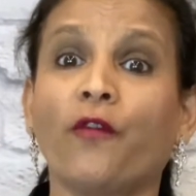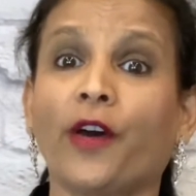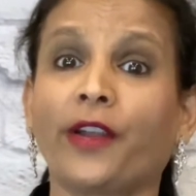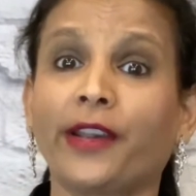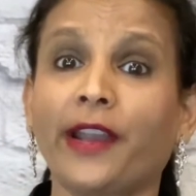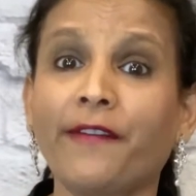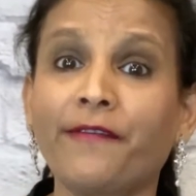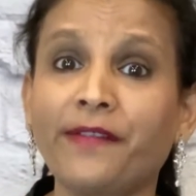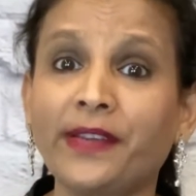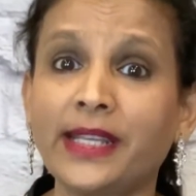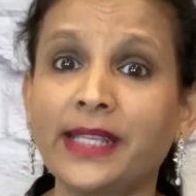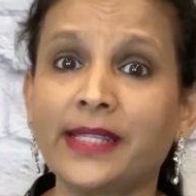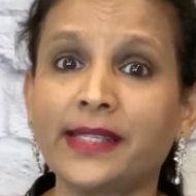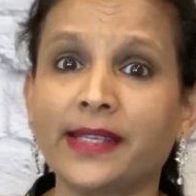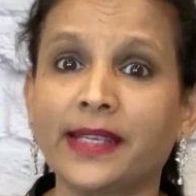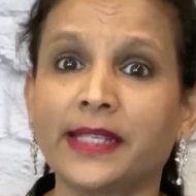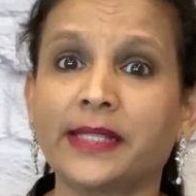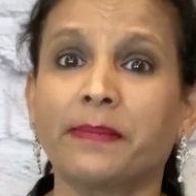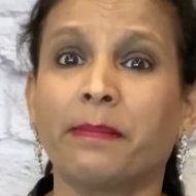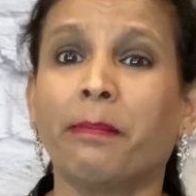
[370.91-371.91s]
for
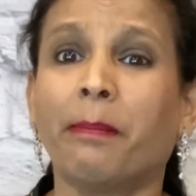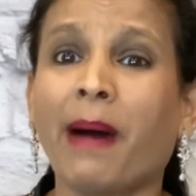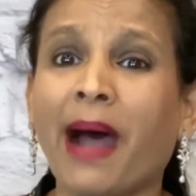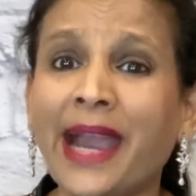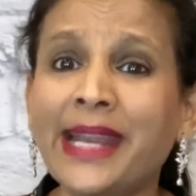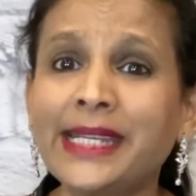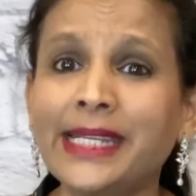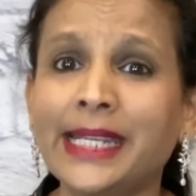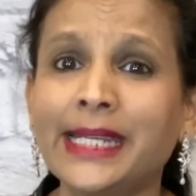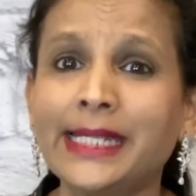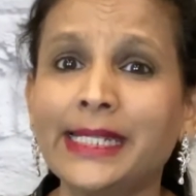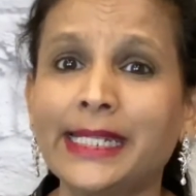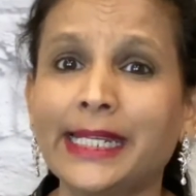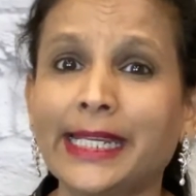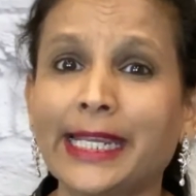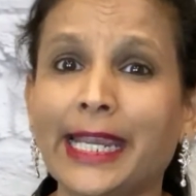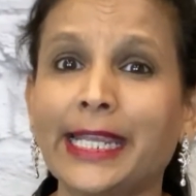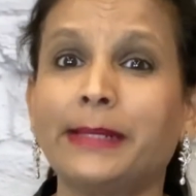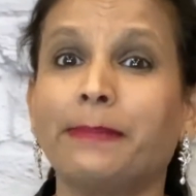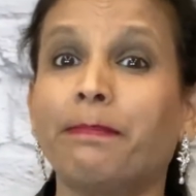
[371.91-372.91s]
references might
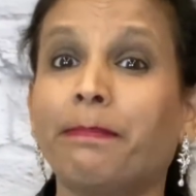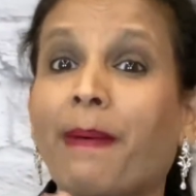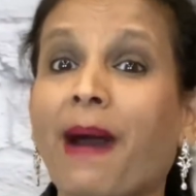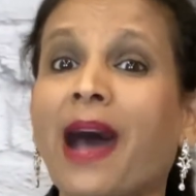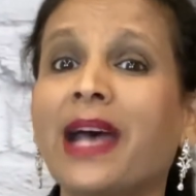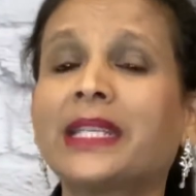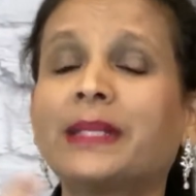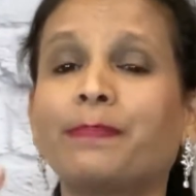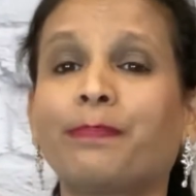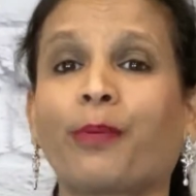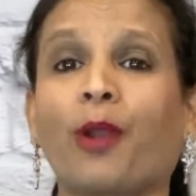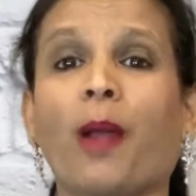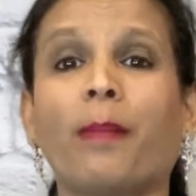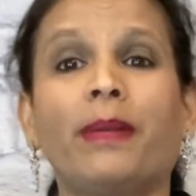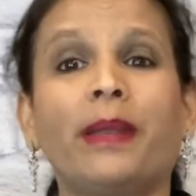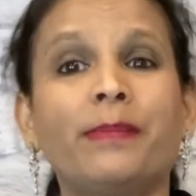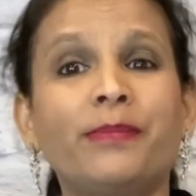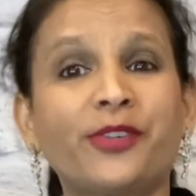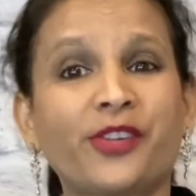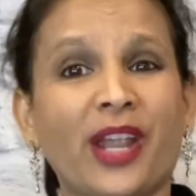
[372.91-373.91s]
indicate past
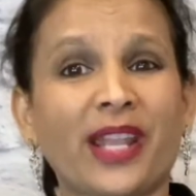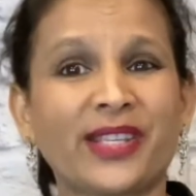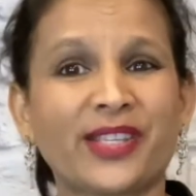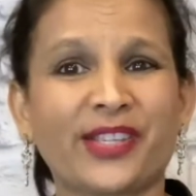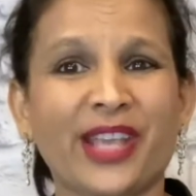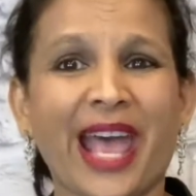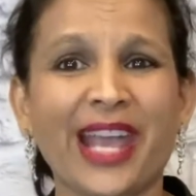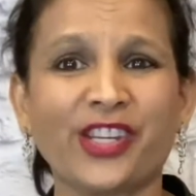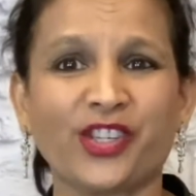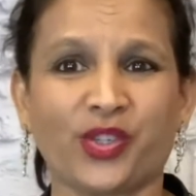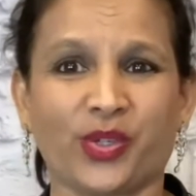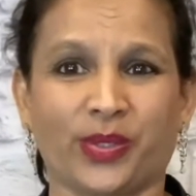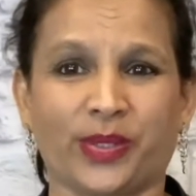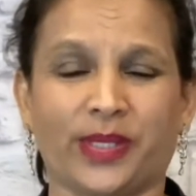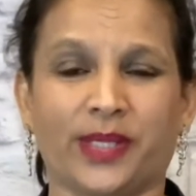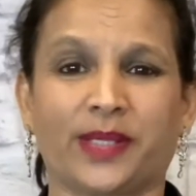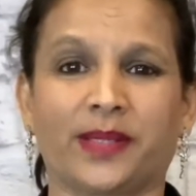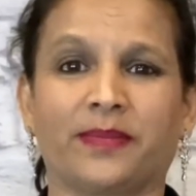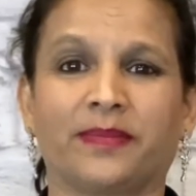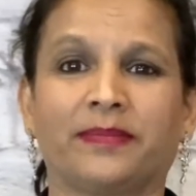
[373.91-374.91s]
problem
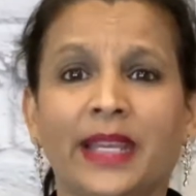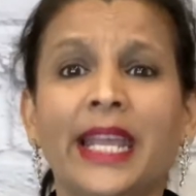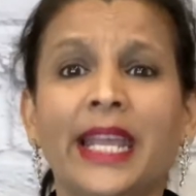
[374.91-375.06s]
transactions.